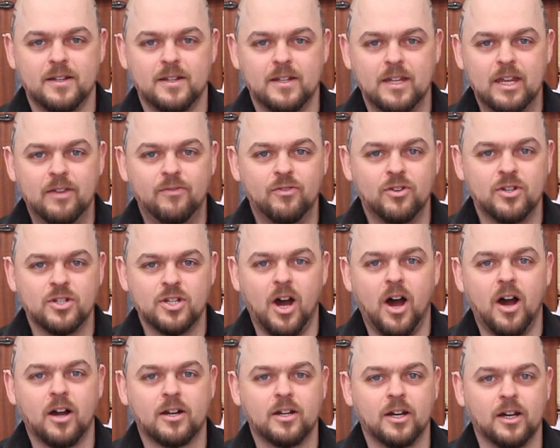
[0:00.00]
even
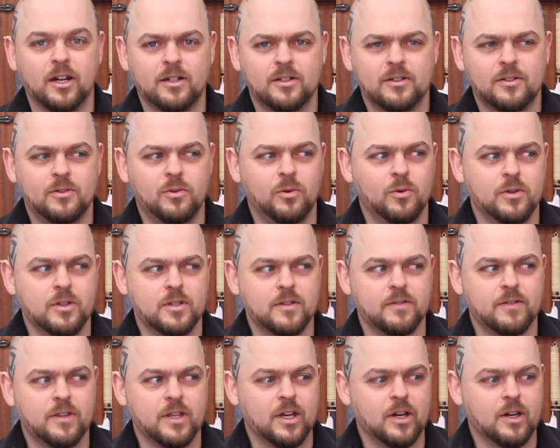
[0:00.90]
darker corners
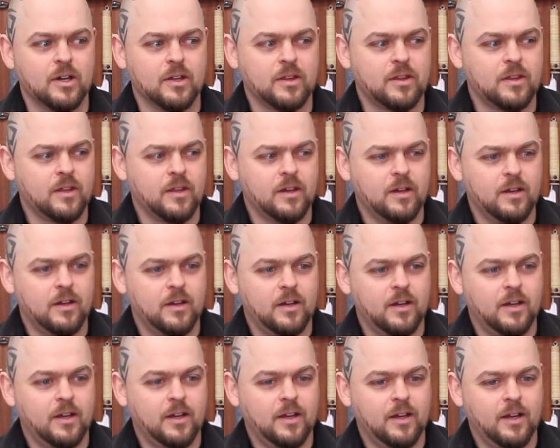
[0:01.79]
of the earth.
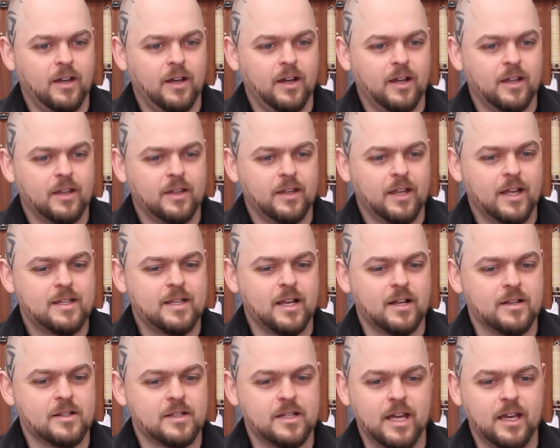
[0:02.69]
That
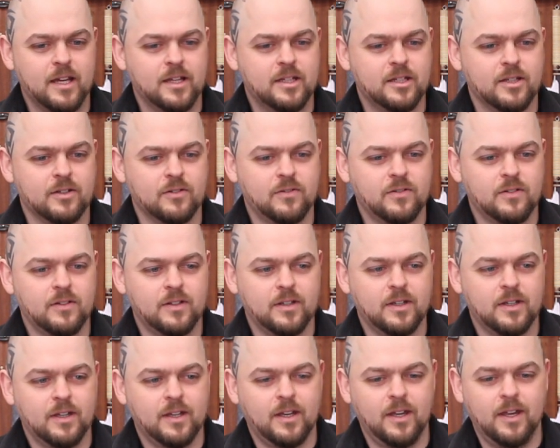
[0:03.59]
sounds negative.
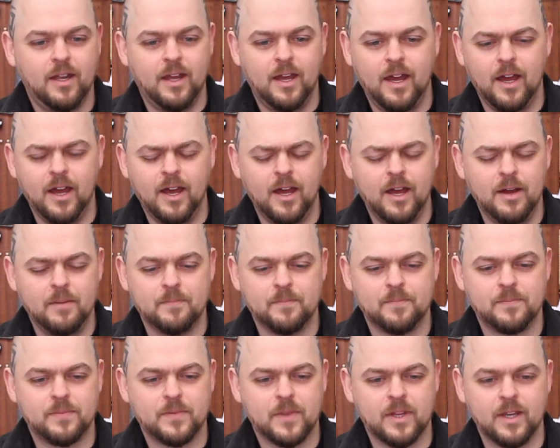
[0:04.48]
Um,
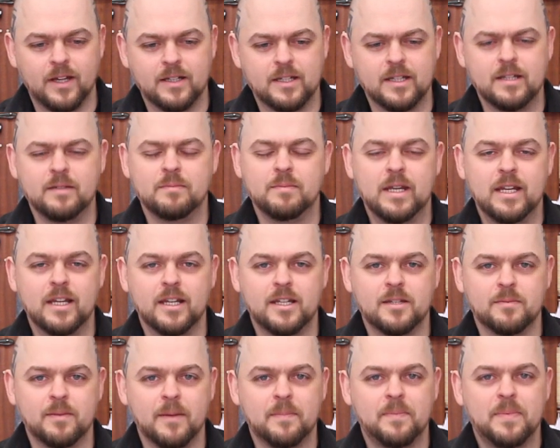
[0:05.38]
I didn't mean it
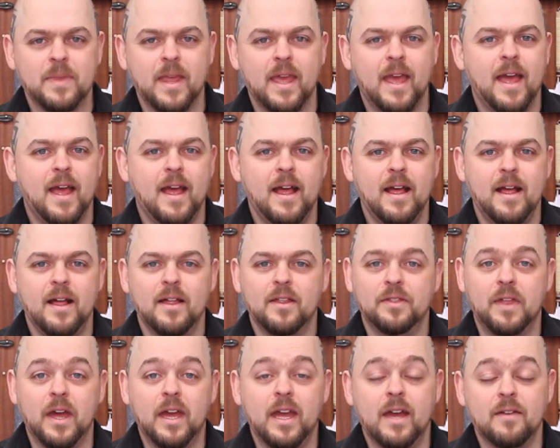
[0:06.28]
to be.
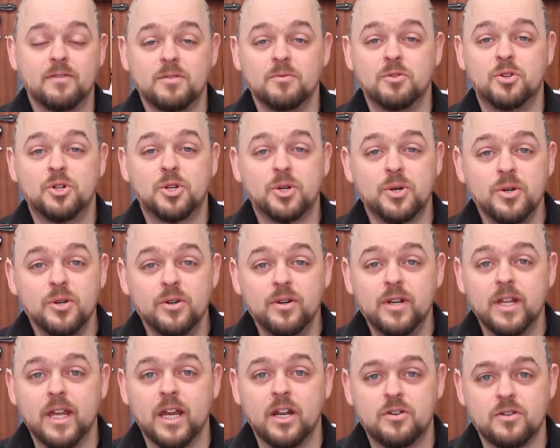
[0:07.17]
They have some
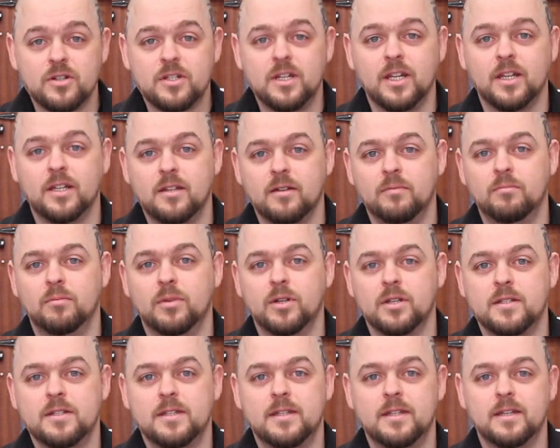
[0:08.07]
truly interesting
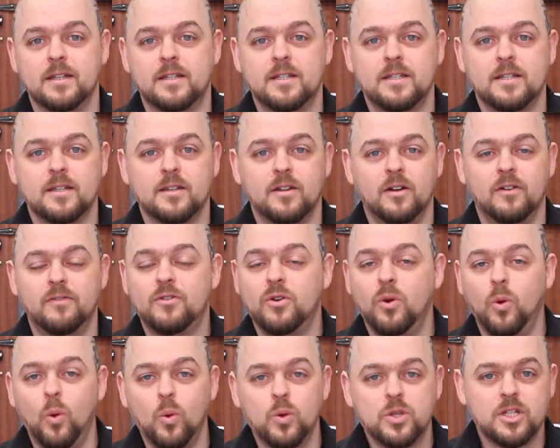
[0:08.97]
timbers that, of
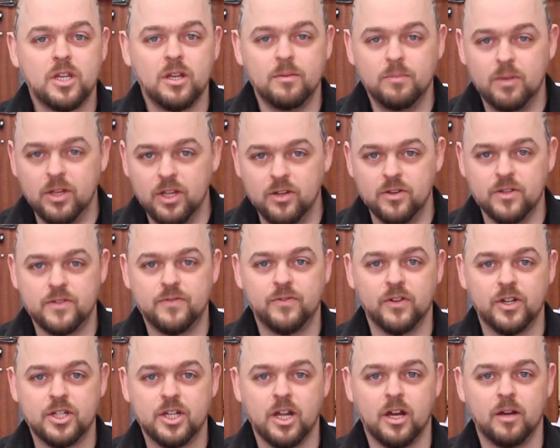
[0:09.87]
course, can be used for
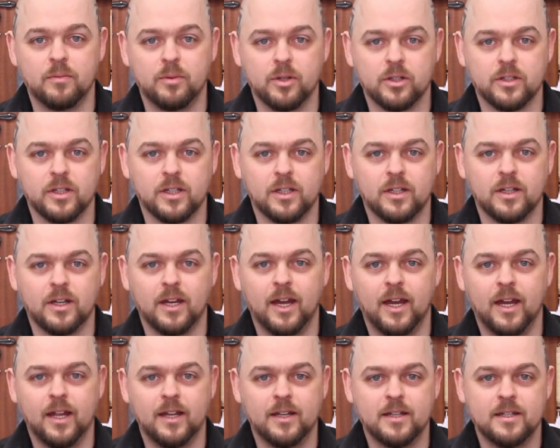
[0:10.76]
guitar building.
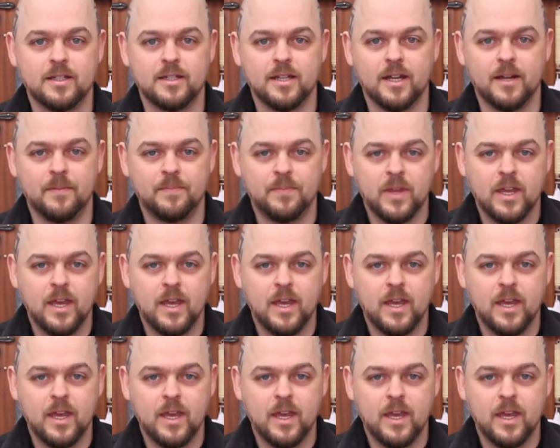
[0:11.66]
And uh,